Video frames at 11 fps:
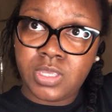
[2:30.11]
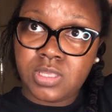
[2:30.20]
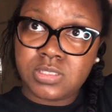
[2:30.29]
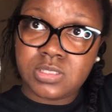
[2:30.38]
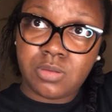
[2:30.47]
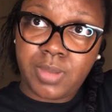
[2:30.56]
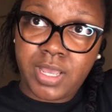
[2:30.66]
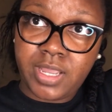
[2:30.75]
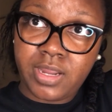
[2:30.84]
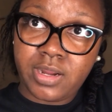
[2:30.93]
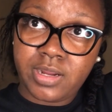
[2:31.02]
So my
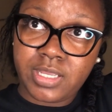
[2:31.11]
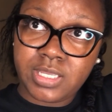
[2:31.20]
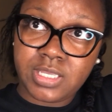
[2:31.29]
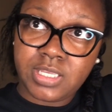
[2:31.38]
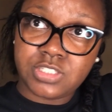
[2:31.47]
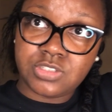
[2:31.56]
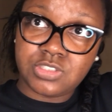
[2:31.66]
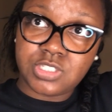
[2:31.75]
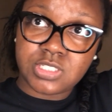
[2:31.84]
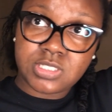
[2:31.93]
hair is just